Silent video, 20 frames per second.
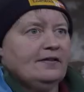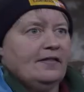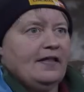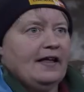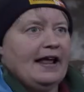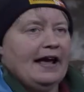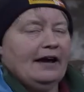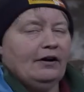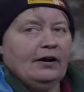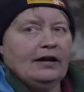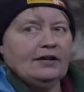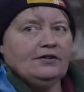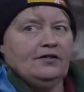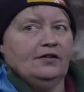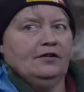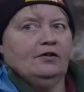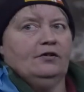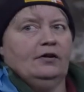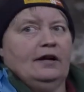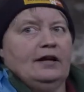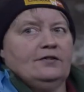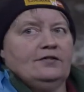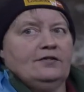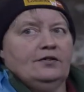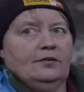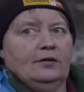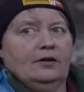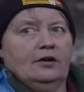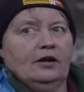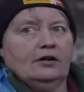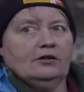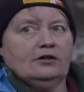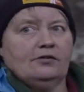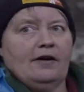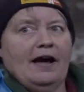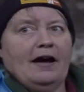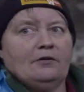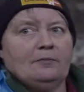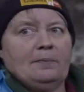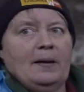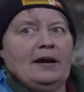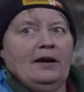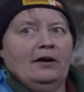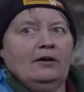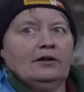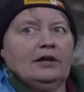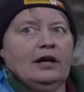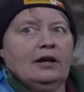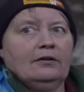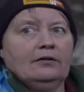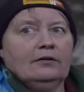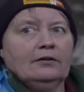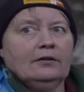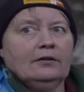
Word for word: and then out into the into a crowd pen, aren't you?